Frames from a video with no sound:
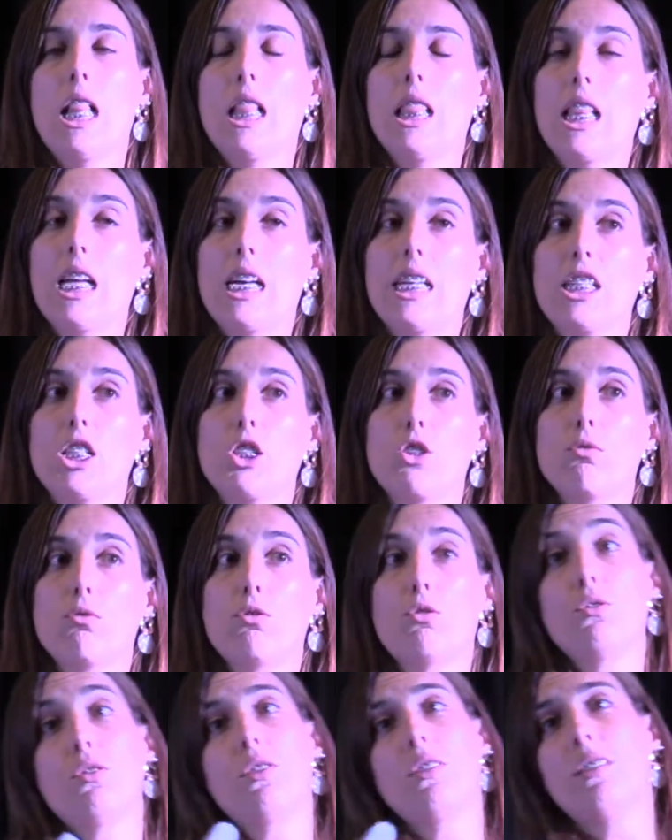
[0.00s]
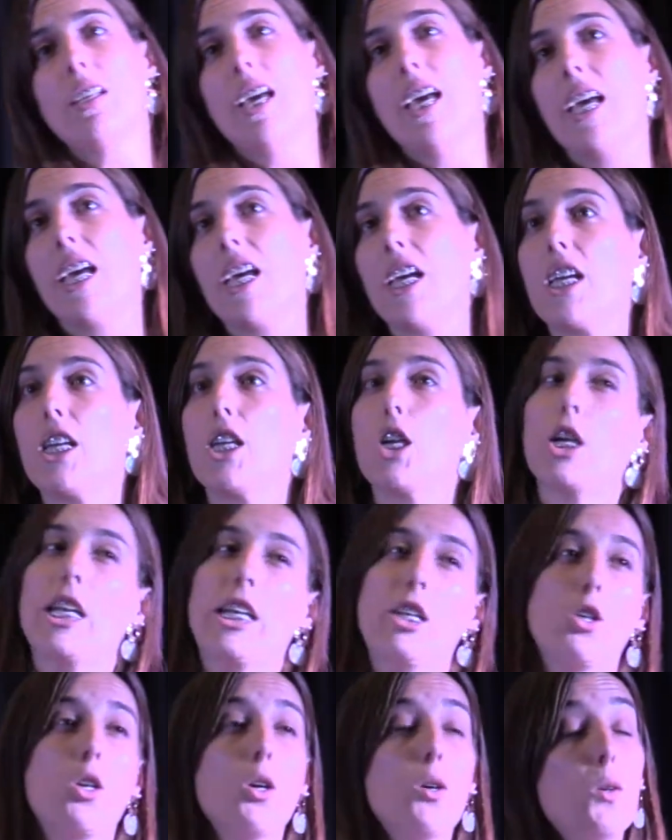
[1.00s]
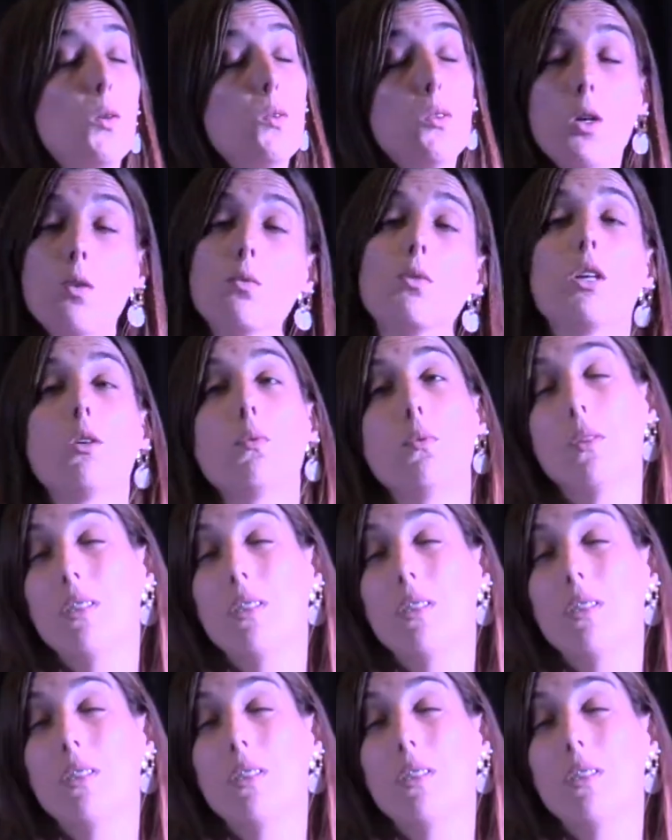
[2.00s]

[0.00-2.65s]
like to stay and go. No,